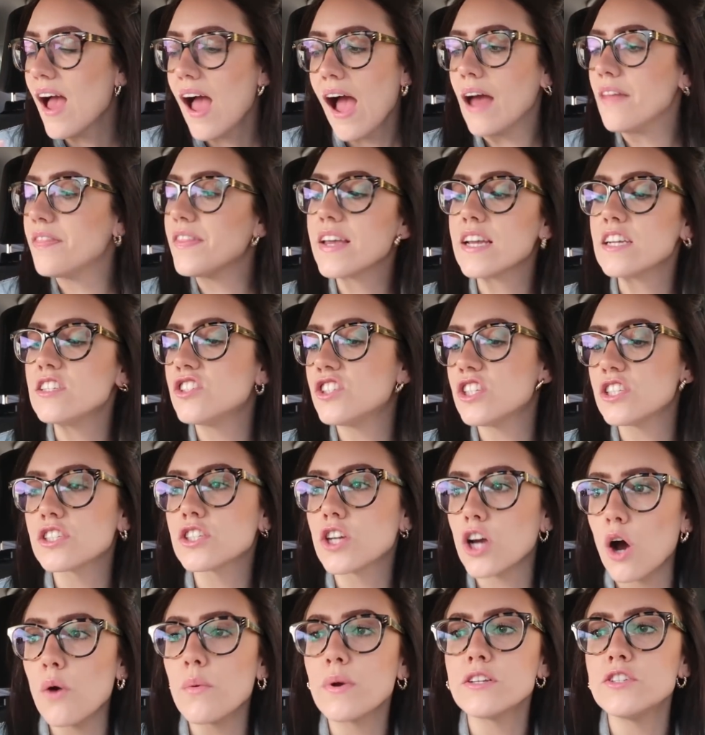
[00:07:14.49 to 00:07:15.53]
I think it's just
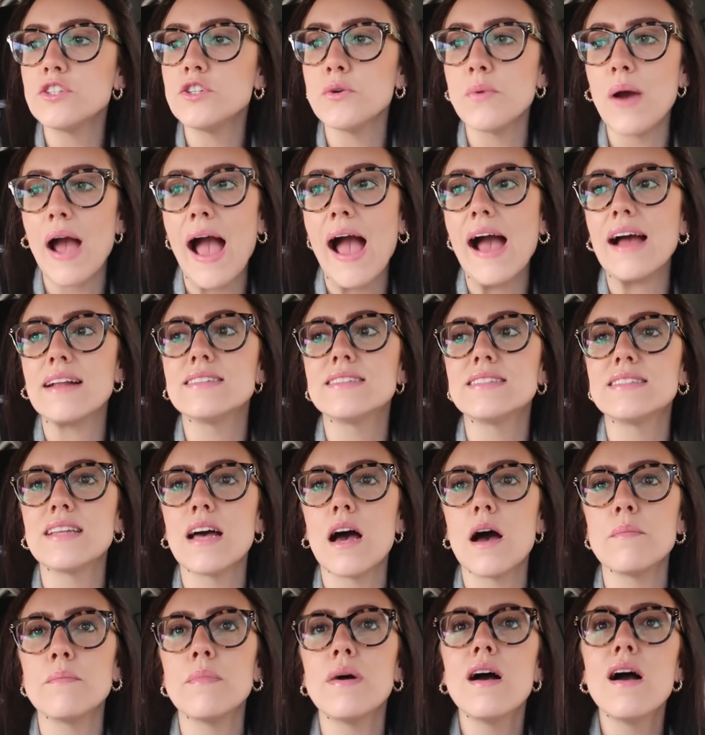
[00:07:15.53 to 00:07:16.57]
going to add
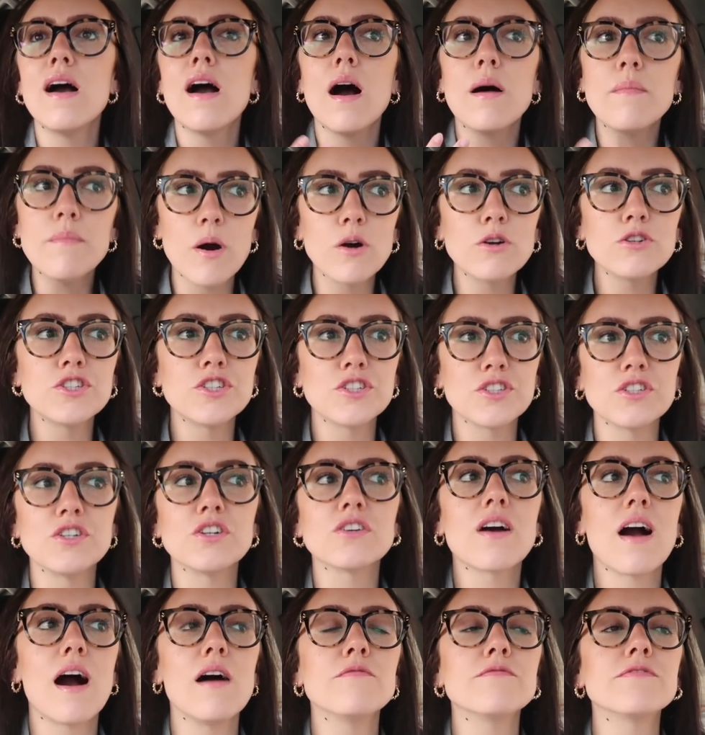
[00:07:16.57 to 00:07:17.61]
some
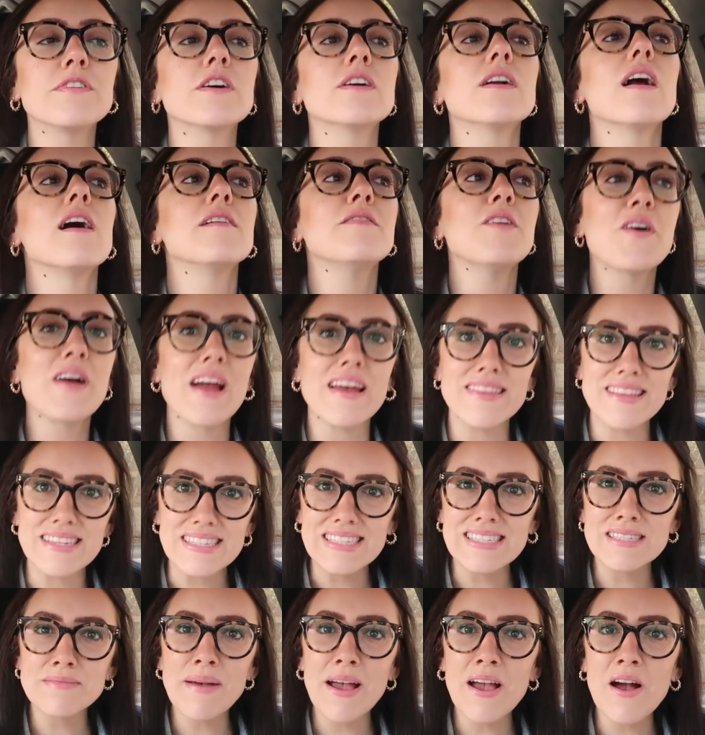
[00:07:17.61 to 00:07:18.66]
emotional comfort of, okay,
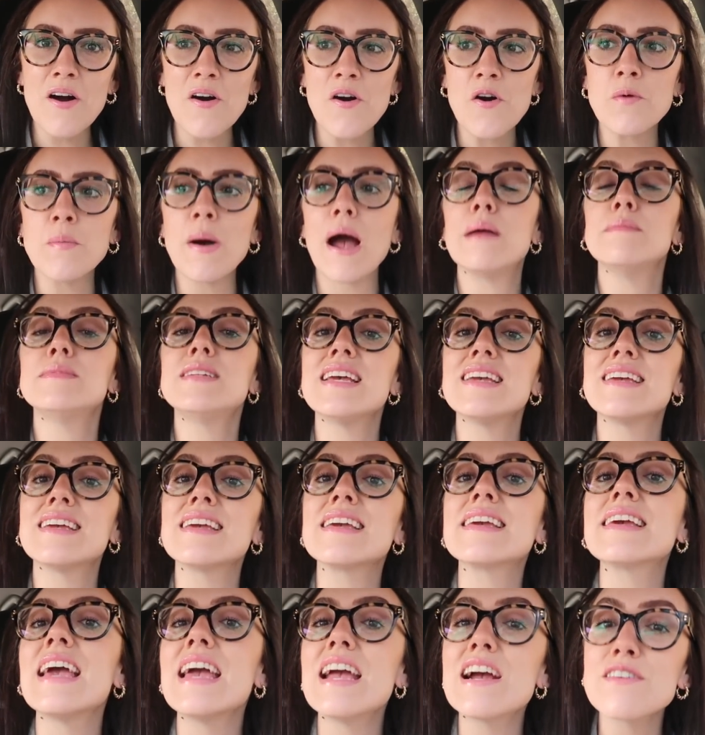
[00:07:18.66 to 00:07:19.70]
this is my home, I'm
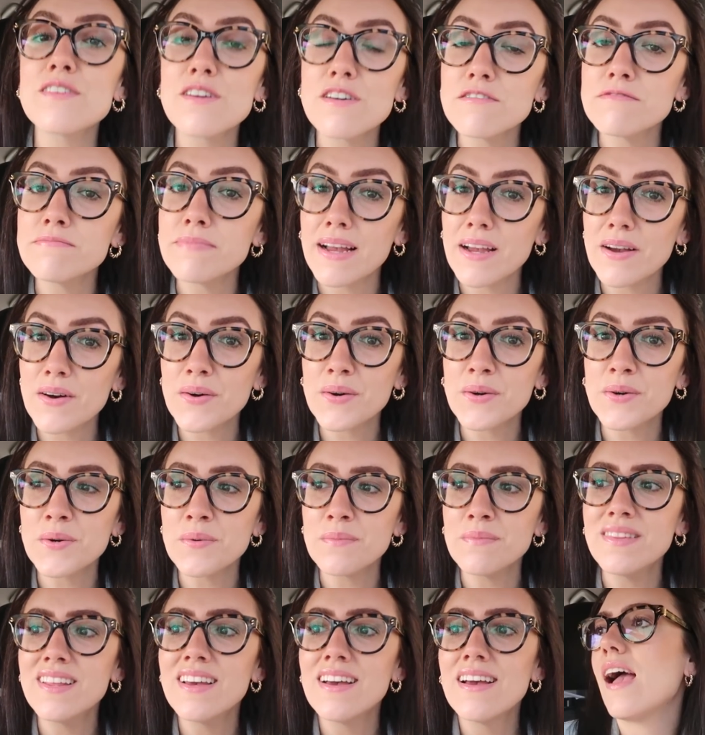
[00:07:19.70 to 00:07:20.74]
taking care of my
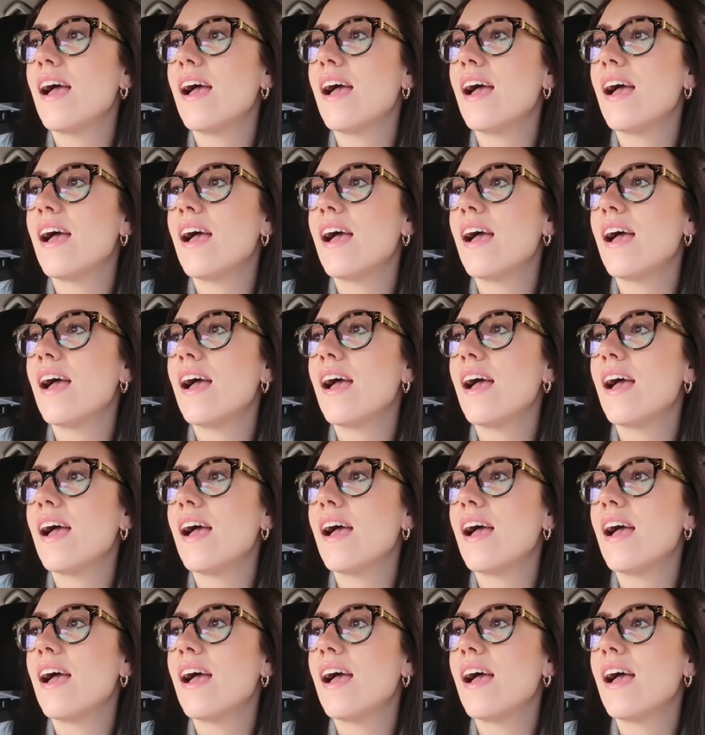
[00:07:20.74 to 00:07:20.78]
home.